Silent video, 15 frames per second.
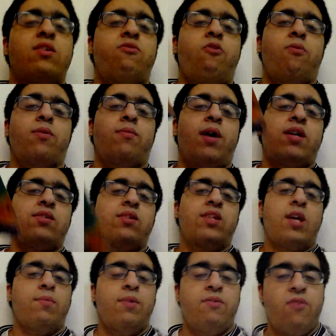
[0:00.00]
formula masses
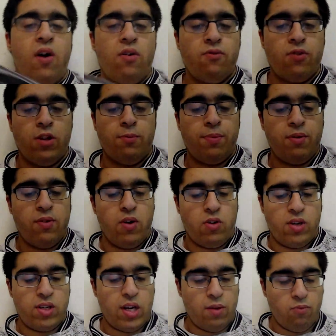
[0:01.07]
can be found from the
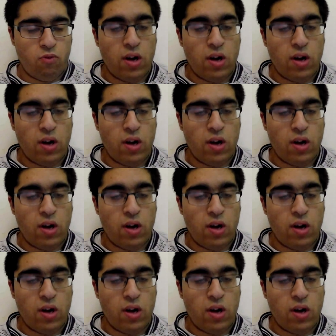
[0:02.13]
periodic table.